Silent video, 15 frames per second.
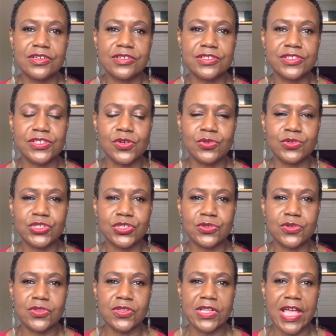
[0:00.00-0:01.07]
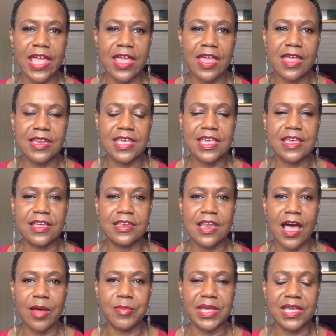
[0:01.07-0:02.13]
social and
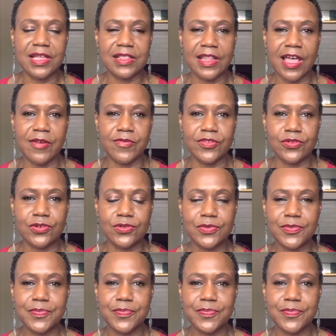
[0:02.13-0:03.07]
economic level.